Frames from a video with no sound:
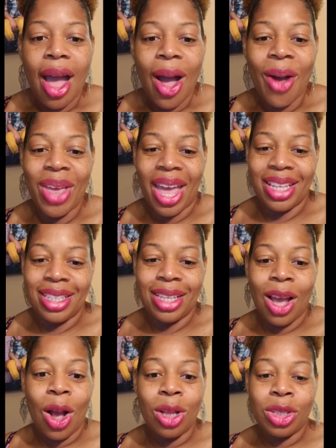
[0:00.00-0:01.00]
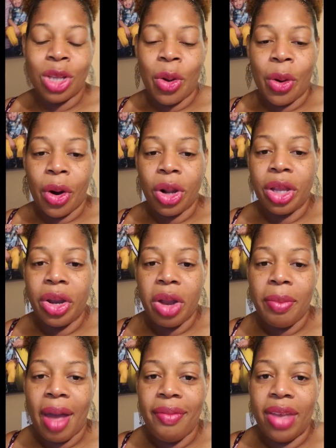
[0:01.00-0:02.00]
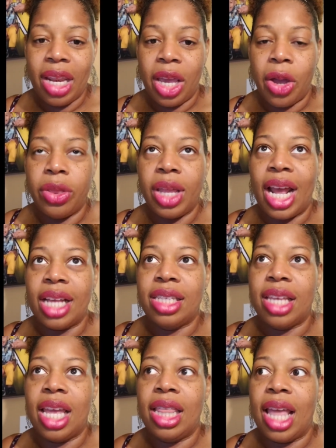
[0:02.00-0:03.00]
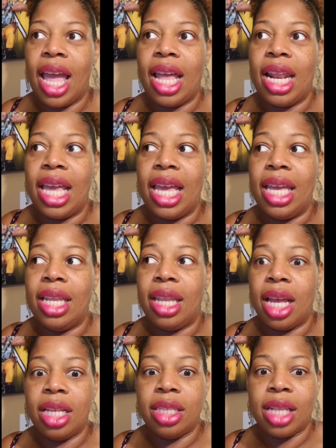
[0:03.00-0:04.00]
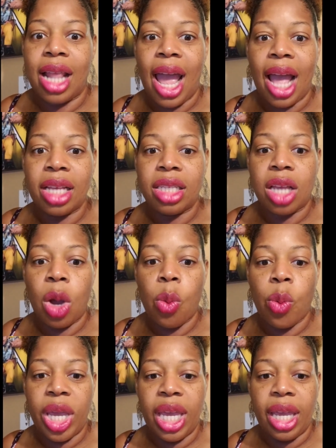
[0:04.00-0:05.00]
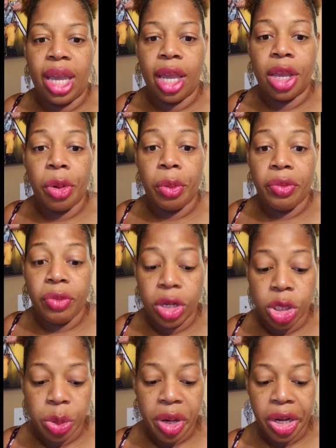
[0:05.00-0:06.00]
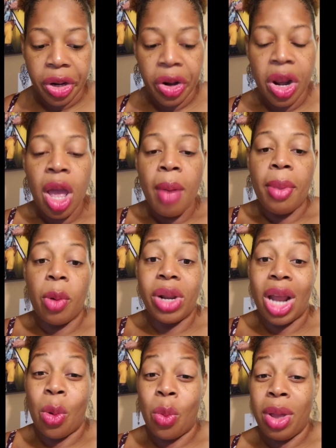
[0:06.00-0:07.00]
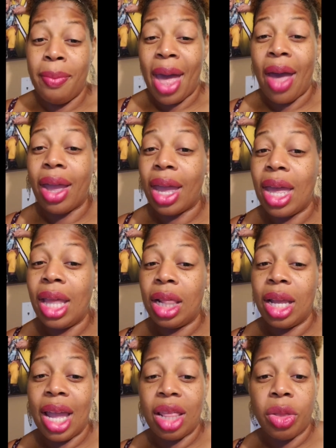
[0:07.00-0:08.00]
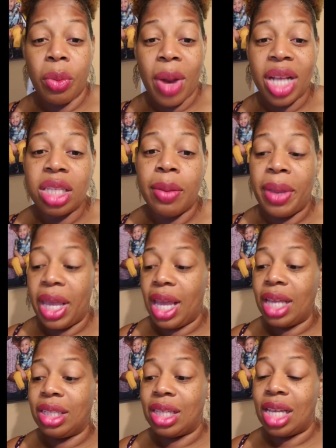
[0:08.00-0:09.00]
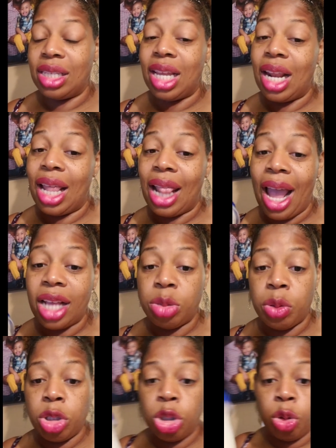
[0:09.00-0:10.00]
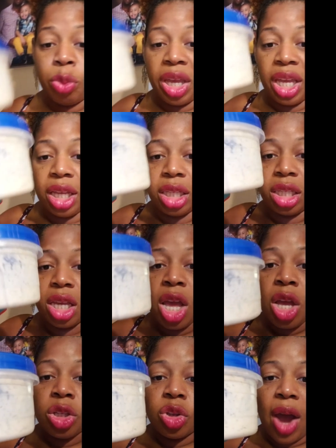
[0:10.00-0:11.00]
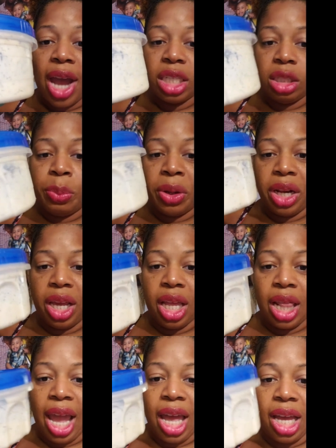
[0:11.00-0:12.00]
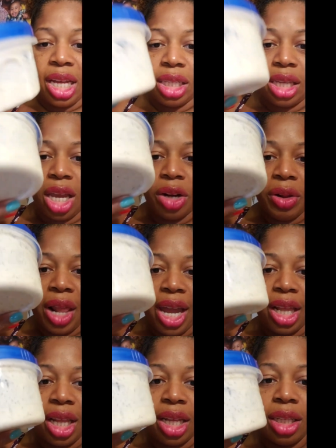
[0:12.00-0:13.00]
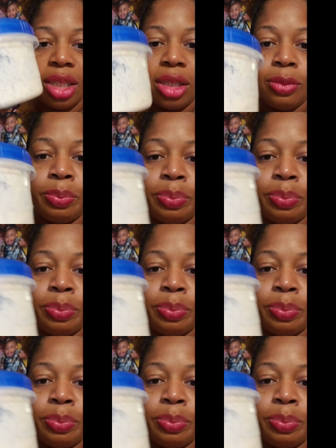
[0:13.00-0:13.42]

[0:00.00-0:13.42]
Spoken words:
Oh yes, also earlier in my video that I said that it does last a week in your refrigerator, but when I went back and looked at the recipe, it says that it lasts for 2 weeks. So I just put it in like a container like this,